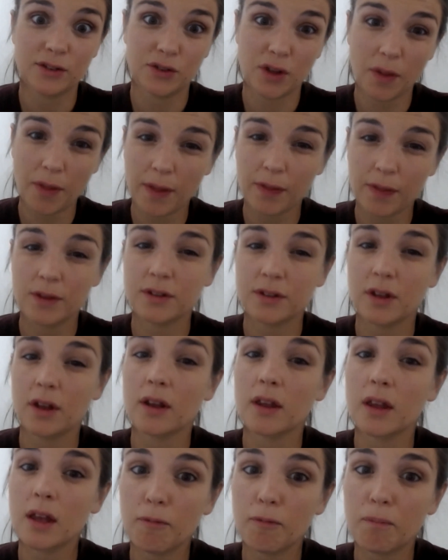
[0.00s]
so something that's
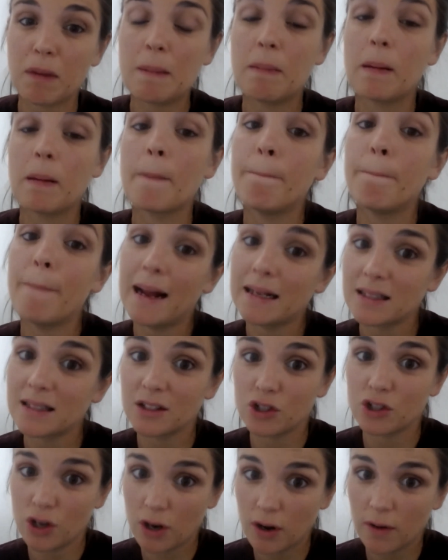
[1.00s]
going to give people a
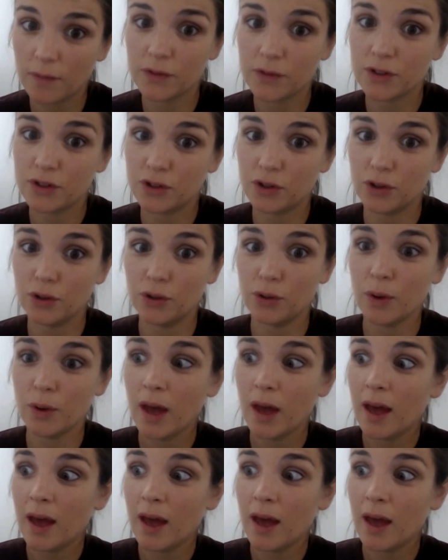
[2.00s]
better chance to